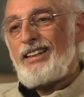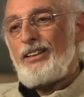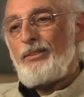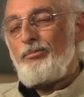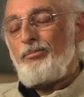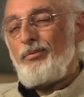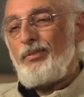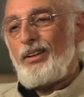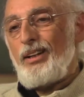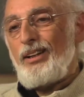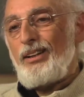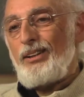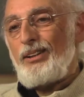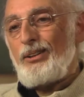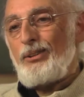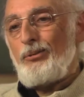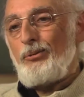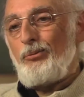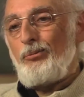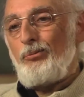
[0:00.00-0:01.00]
that
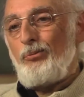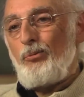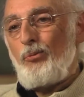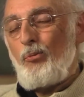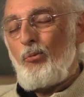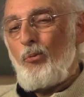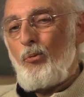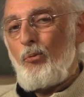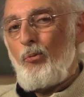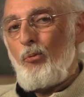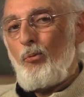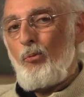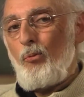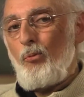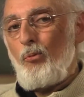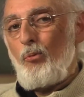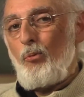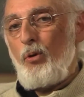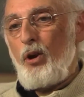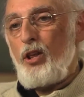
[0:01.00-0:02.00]
uh
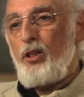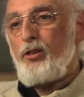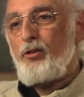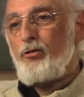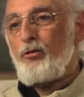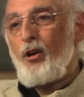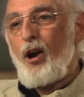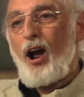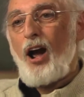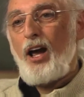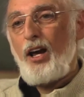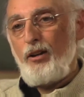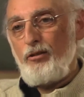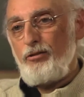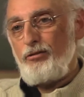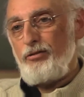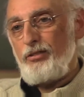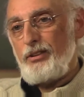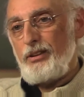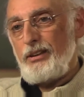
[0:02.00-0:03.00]
we
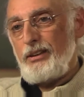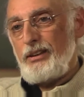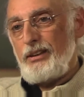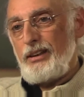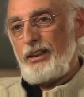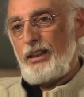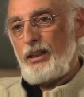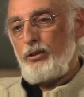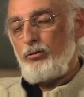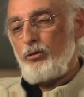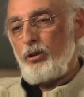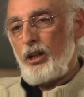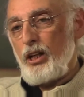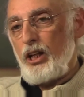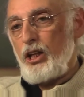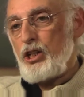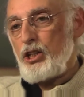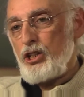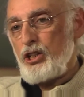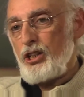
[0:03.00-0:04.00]
thrive in
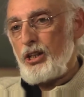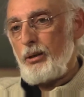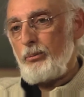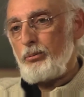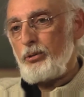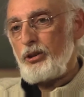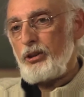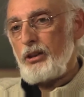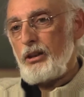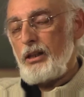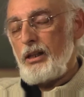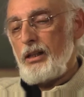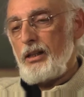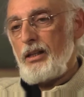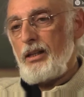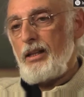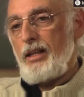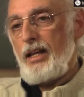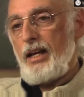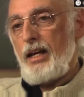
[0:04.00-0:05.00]
relationships
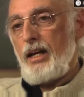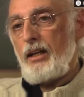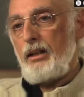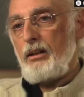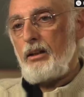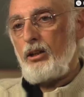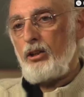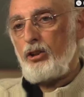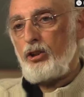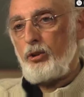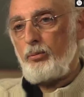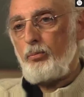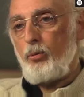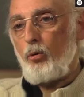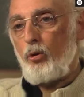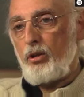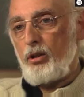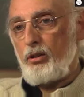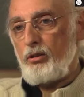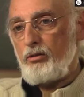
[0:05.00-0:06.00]
that are
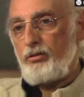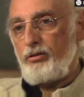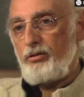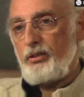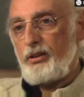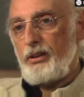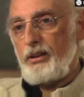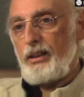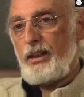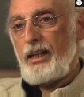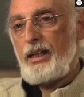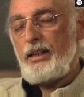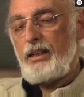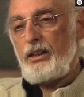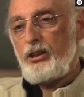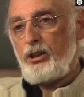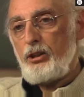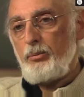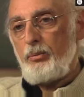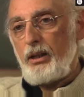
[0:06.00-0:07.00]
supportive
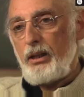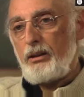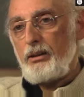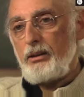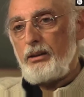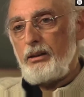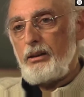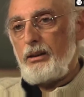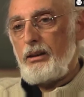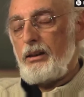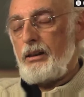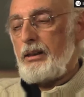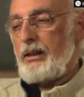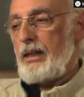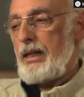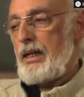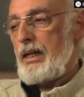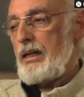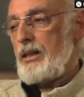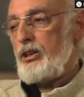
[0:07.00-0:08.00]
and intimate
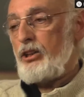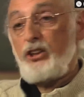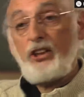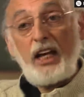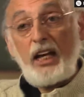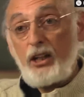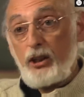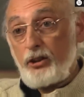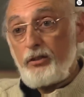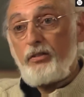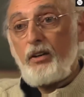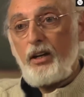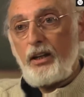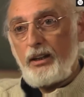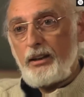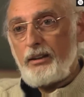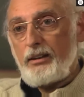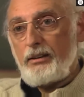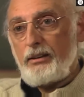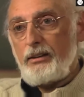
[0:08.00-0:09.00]
and
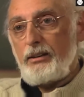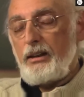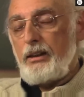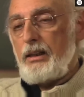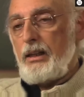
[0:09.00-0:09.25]
satisfying.